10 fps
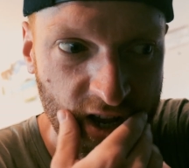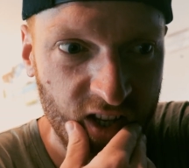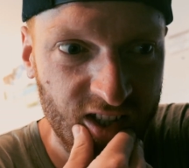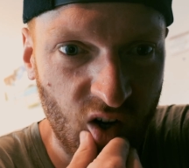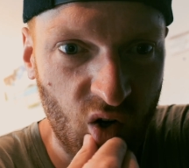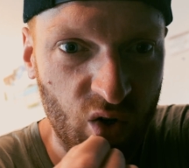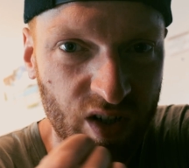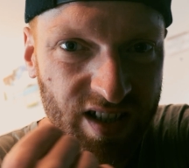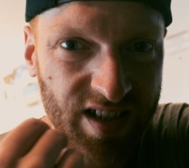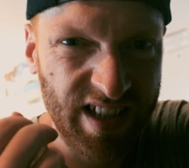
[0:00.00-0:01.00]
So
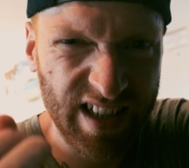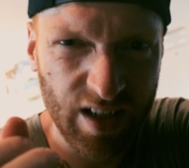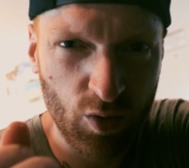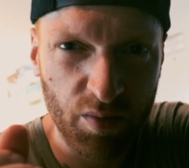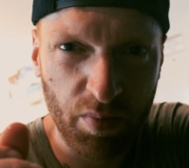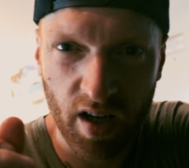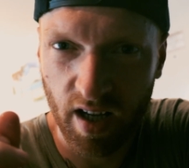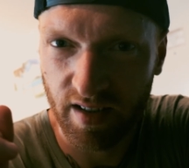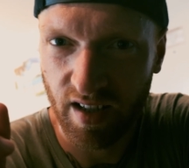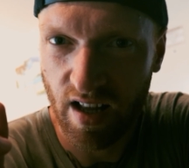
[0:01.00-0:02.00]
600
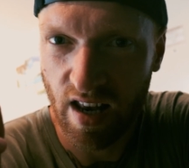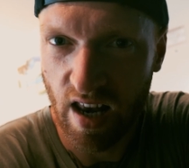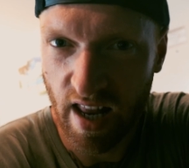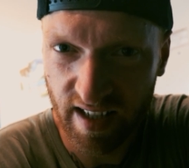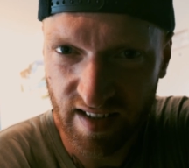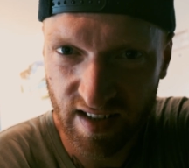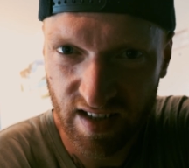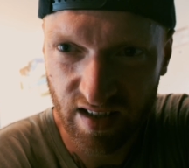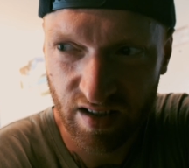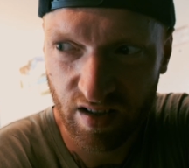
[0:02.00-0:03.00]
baht less